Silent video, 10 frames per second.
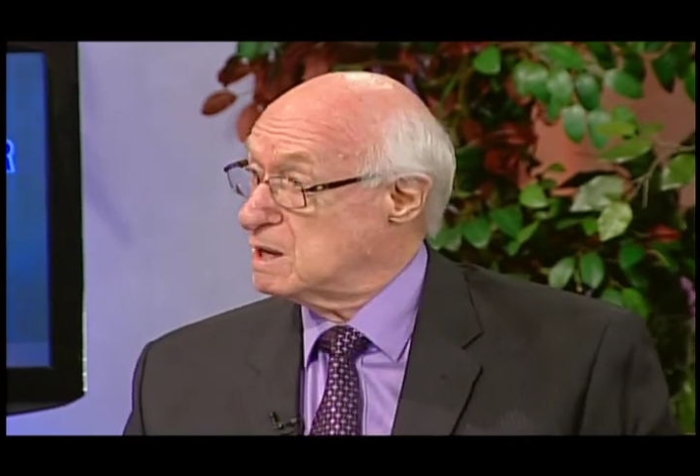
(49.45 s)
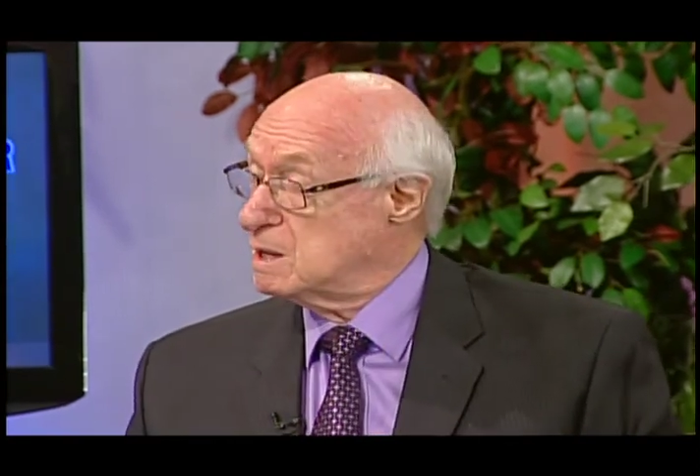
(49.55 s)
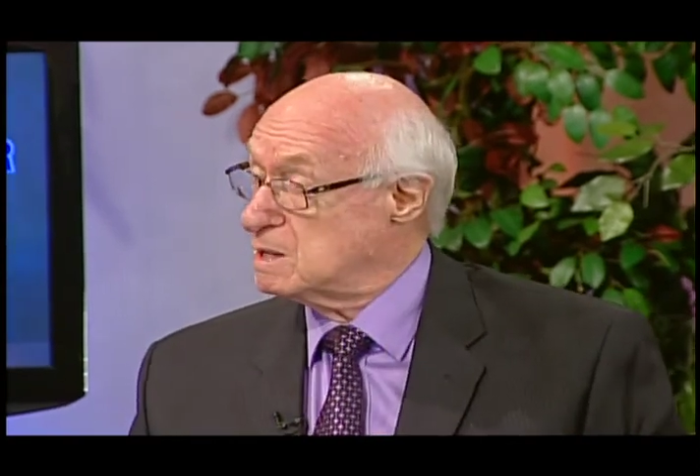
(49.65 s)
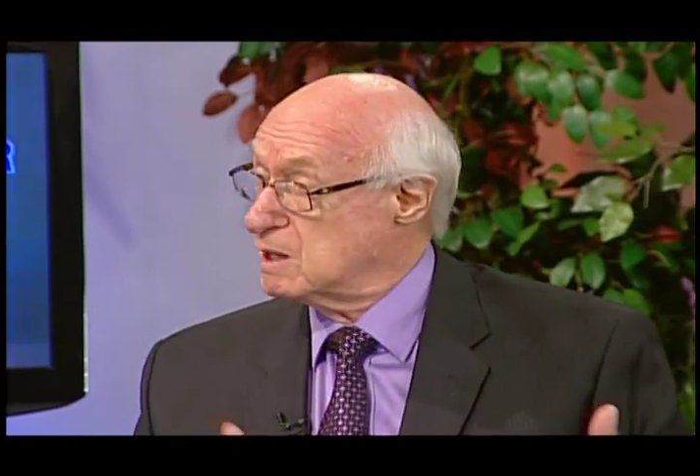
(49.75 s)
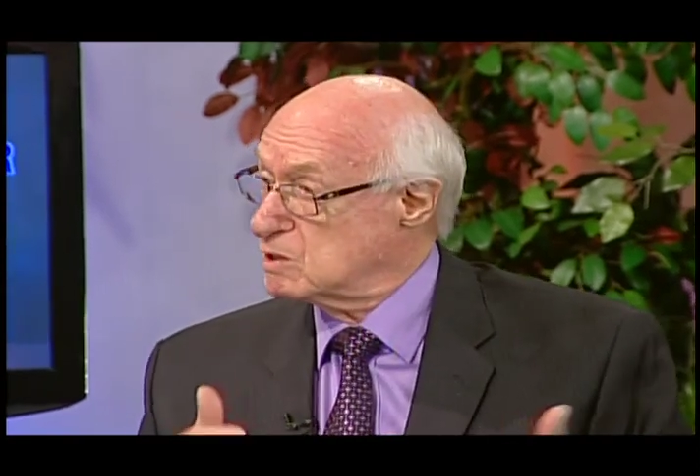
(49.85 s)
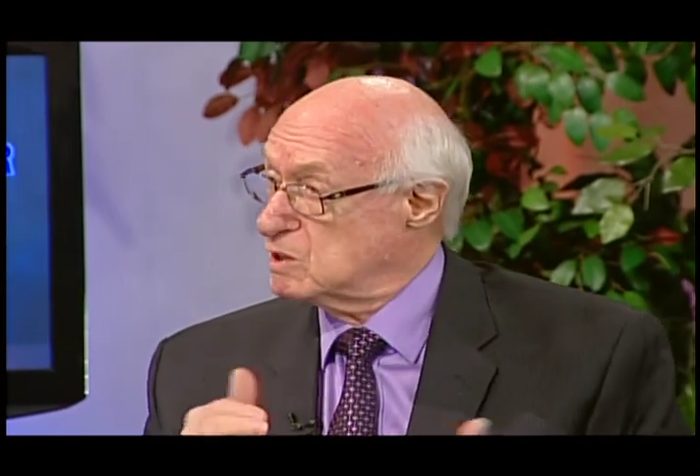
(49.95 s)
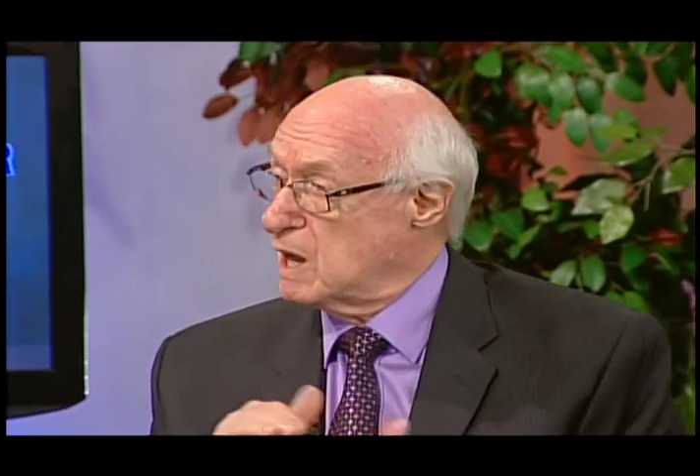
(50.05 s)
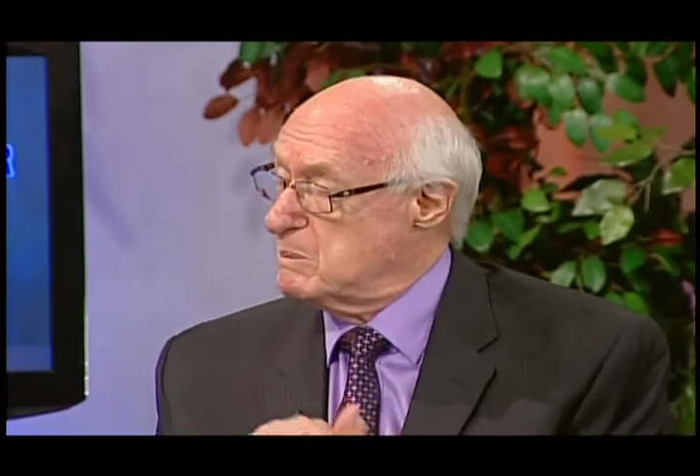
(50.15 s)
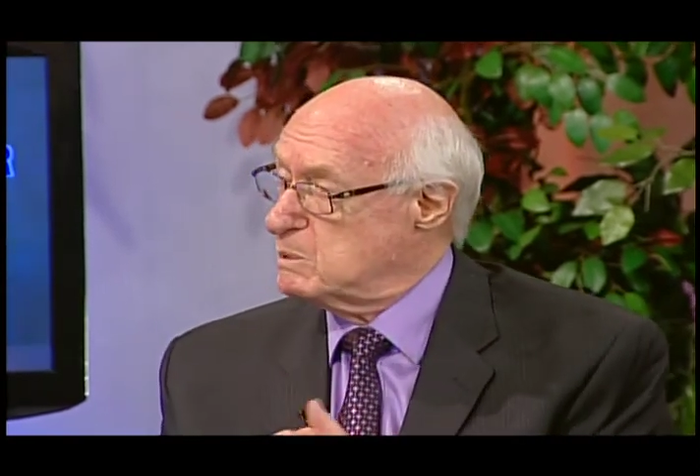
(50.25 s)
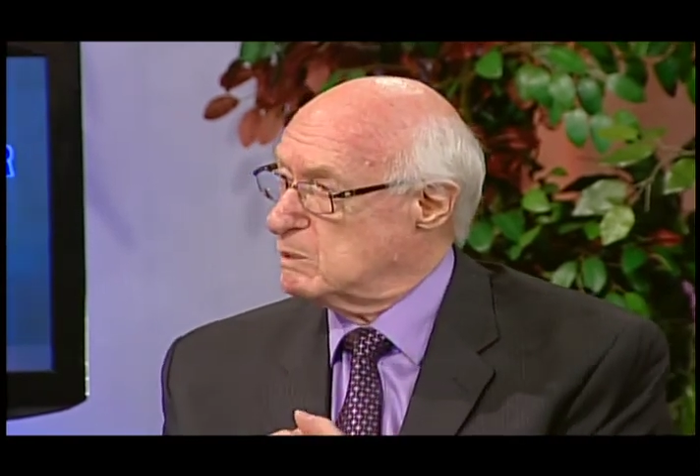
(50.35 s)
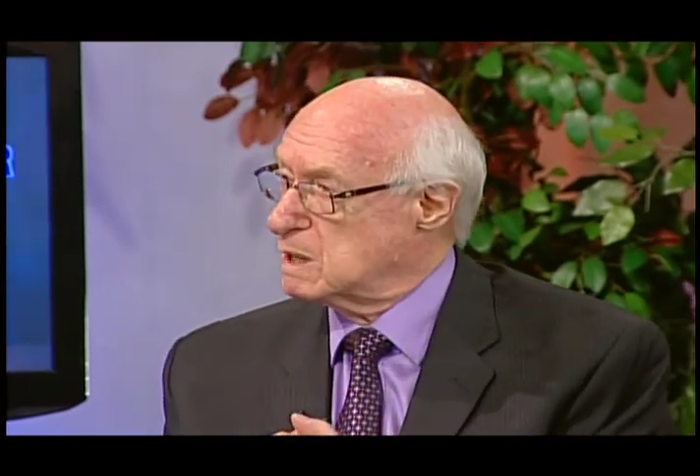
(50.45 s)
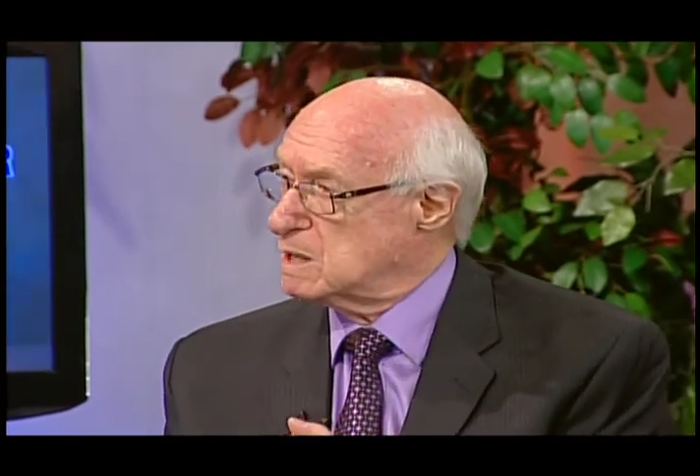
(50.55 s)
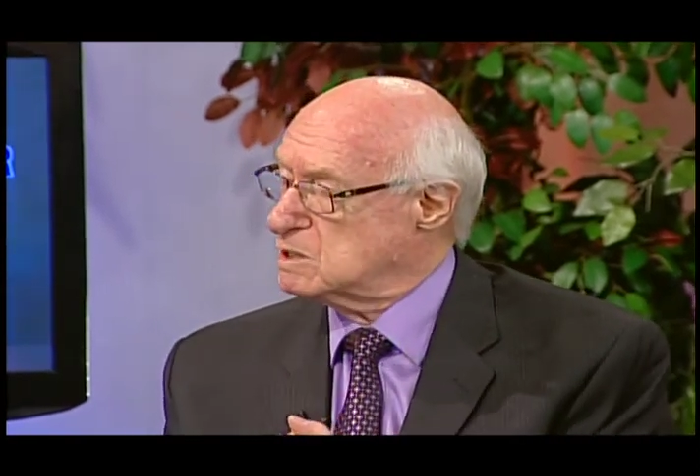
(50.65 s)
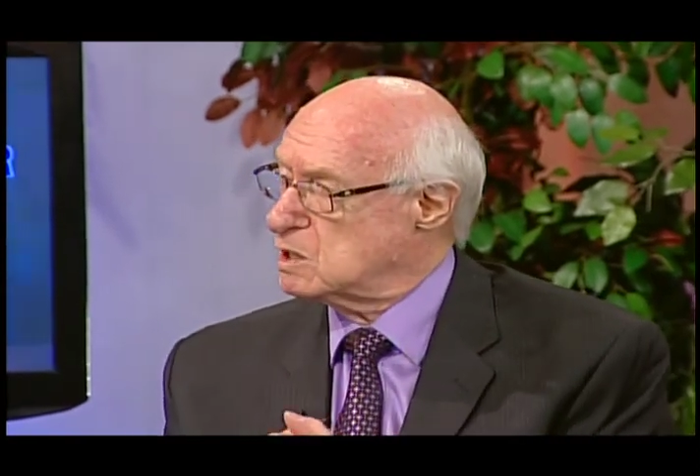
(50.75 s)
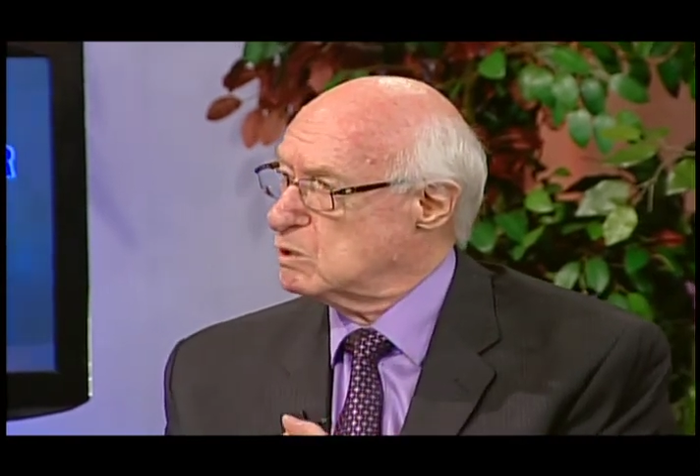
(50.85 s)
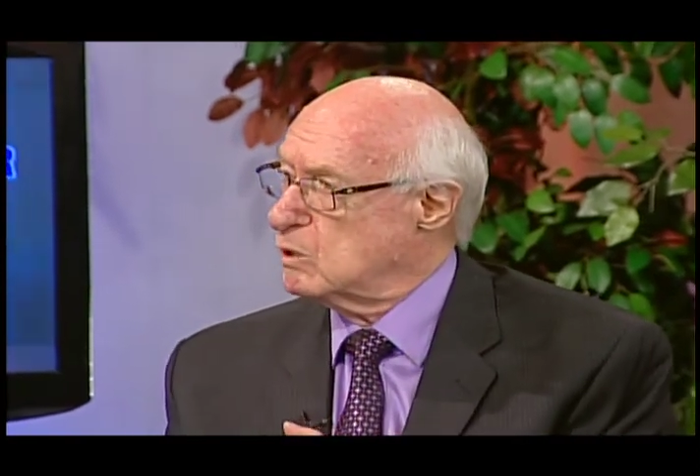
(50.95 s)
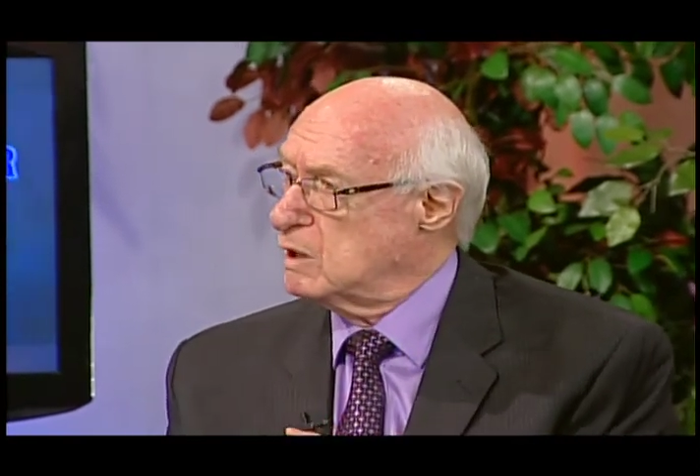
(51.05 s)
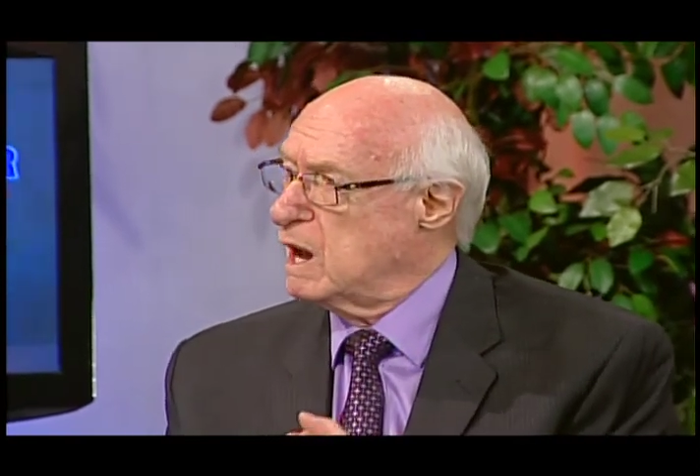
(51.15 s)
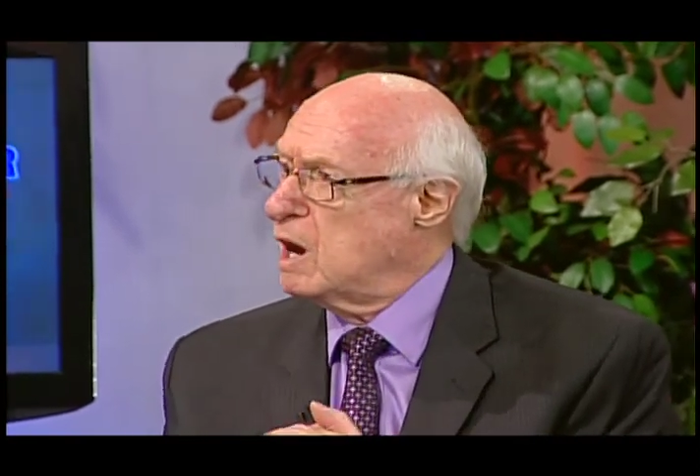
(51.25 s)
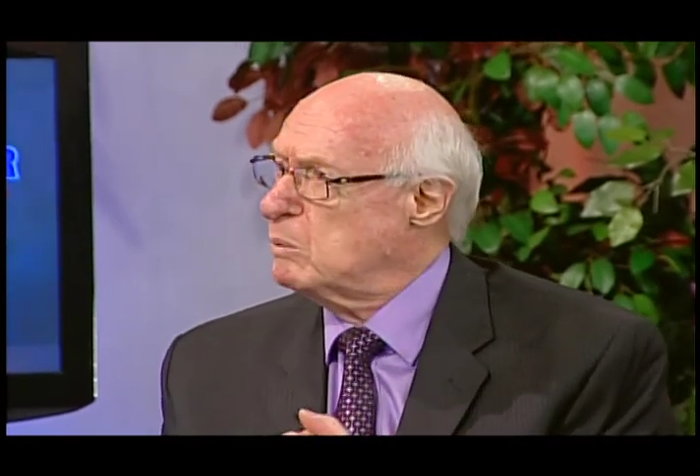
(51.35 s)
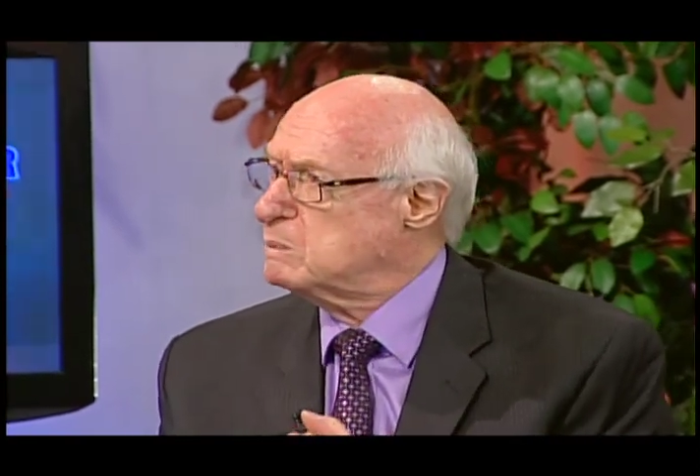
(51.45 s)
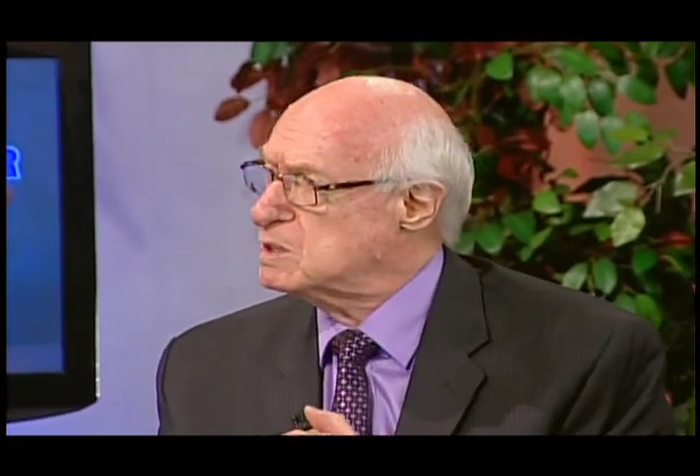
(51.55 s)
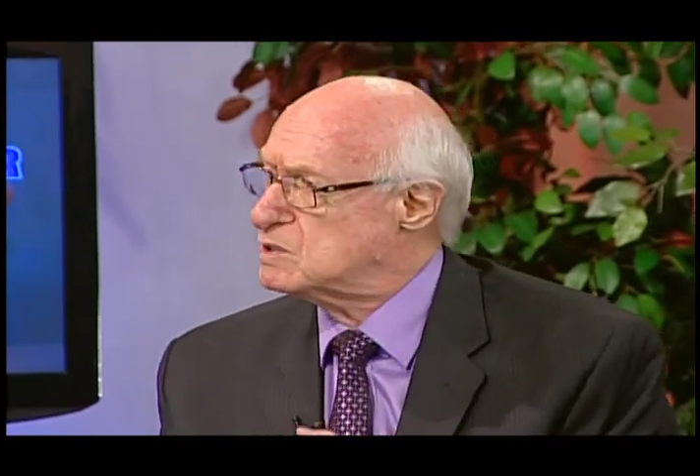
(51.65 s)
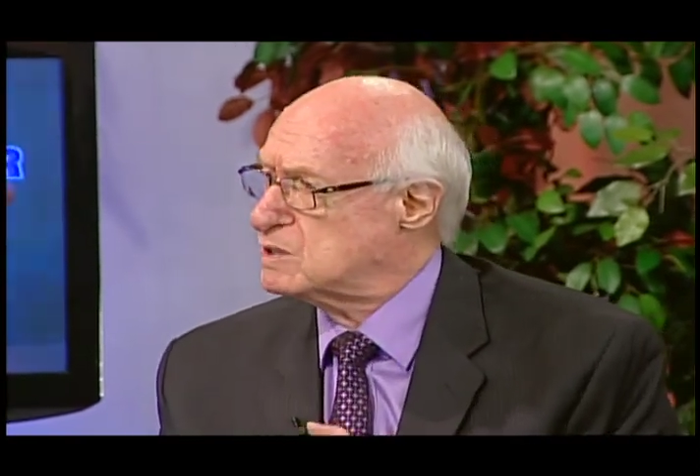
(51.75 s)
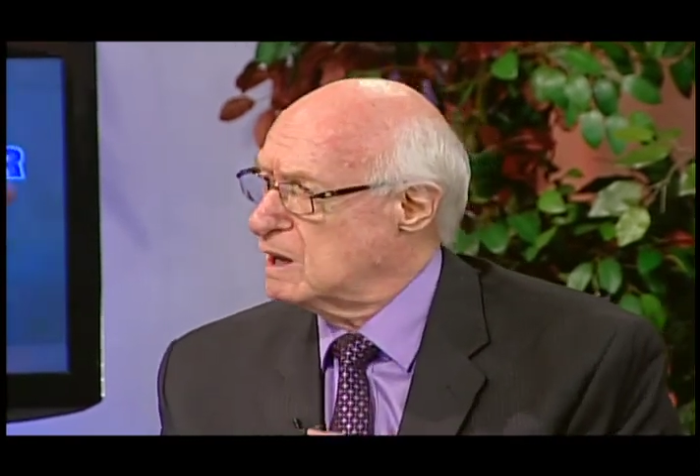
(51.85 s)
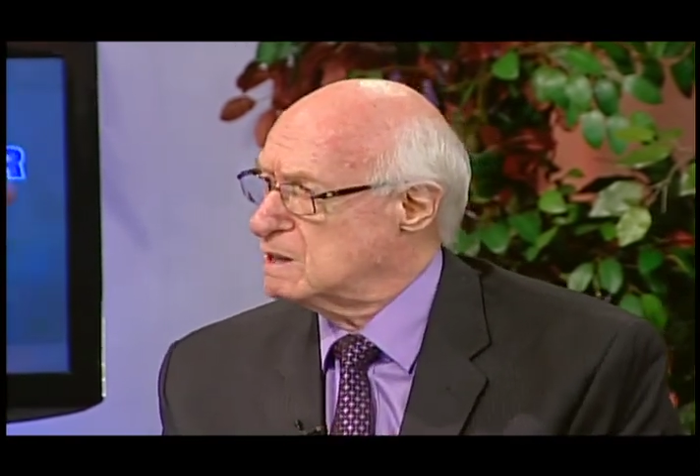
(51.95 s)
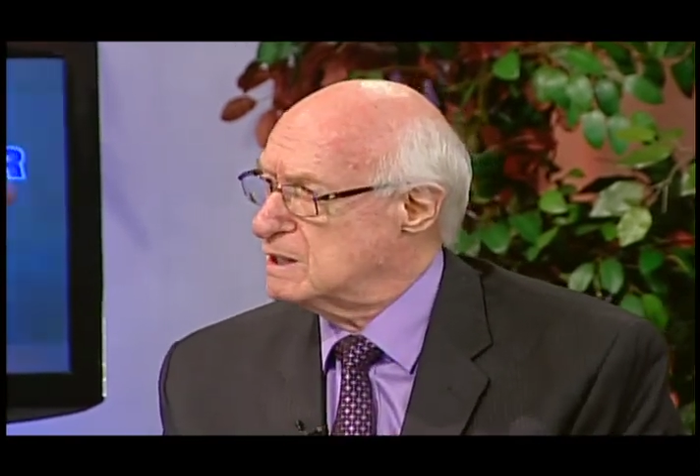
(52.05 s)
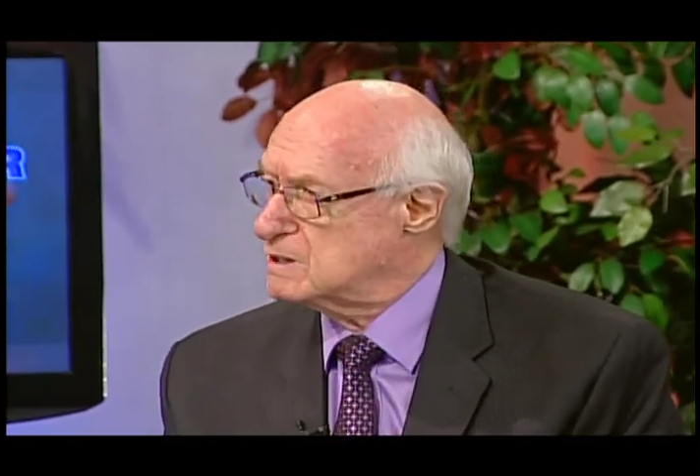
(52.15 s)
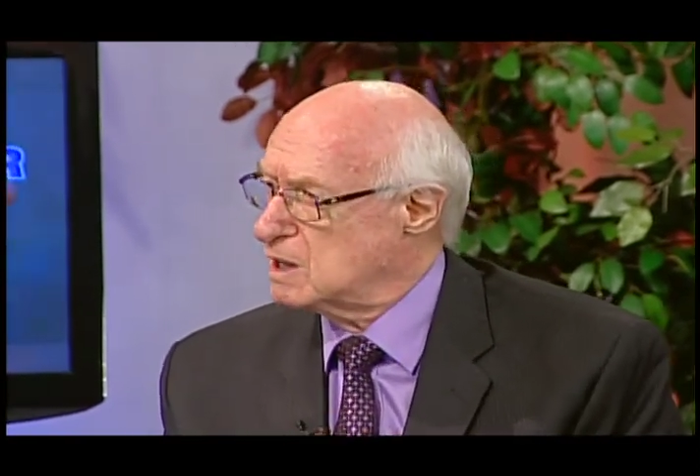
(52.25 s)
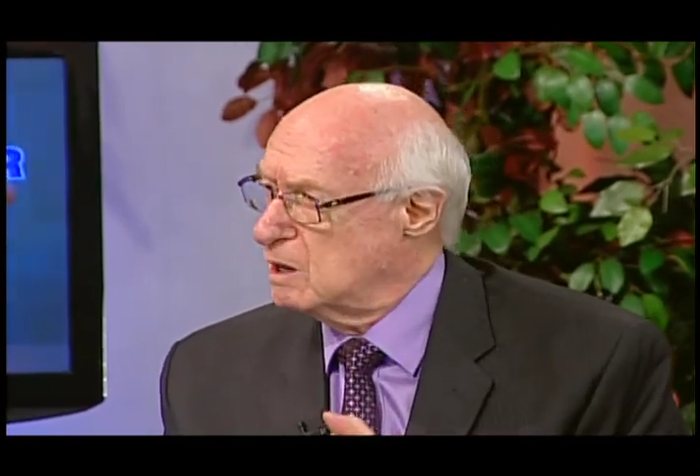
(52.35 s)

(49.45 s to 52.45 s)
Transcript: He took the diamond ring and he said, Lord, help me sell this.